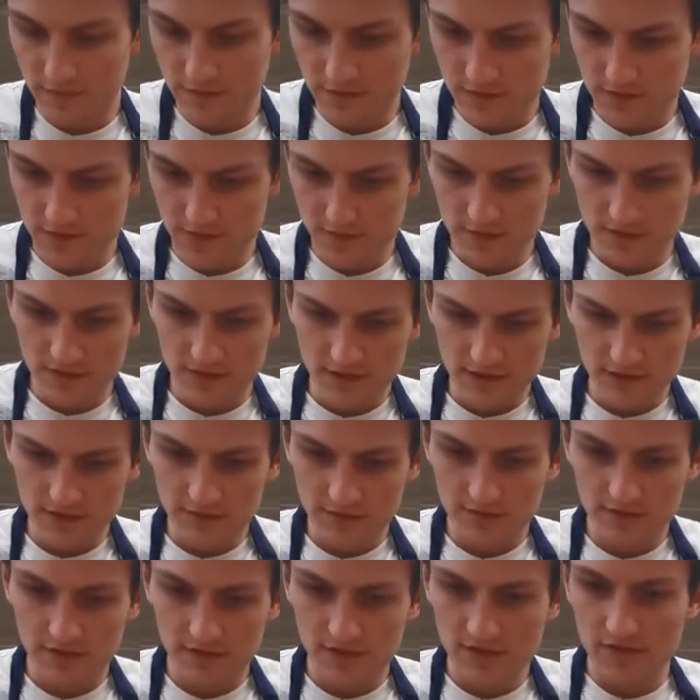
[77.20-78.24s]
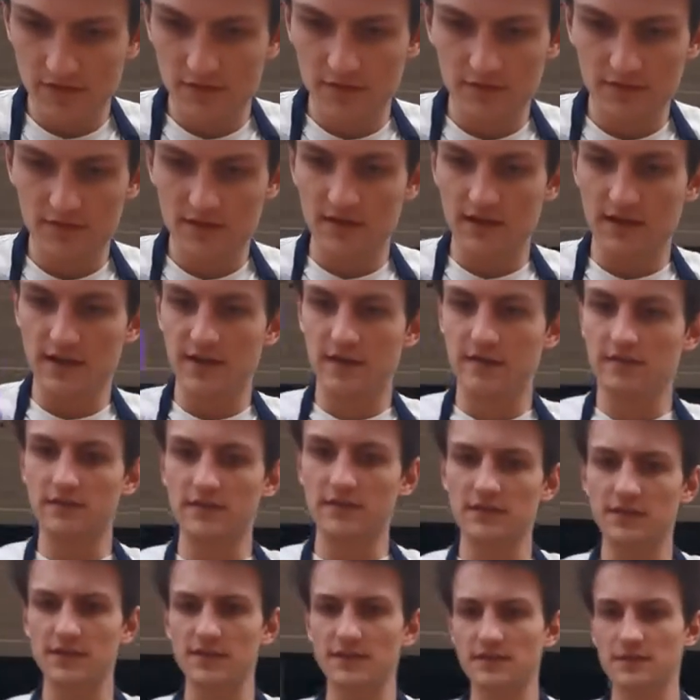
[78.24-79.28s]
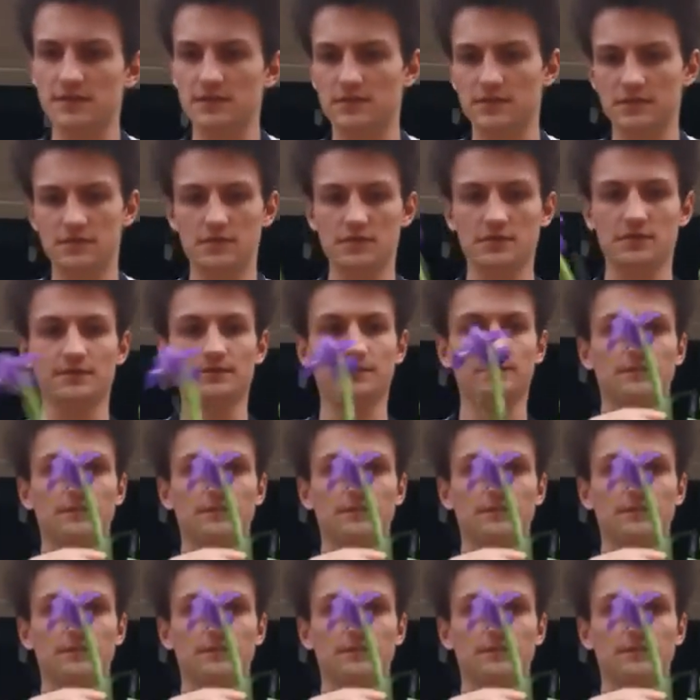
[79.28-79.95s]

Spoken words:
To do this we're going to use the irises,